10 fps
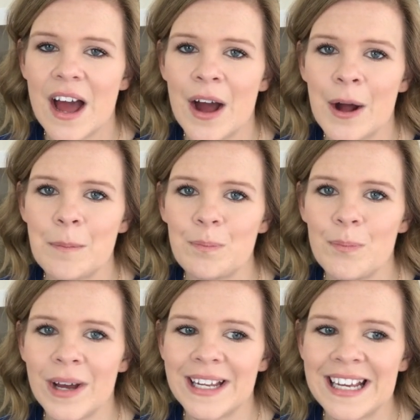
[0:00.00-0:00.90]
Um,
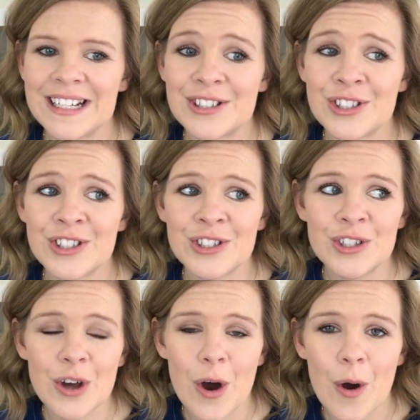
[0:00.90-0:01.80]
but it's
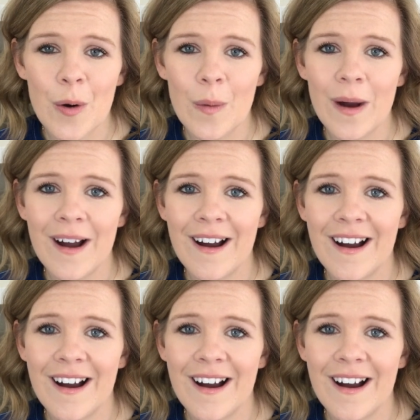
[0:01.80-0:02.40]
so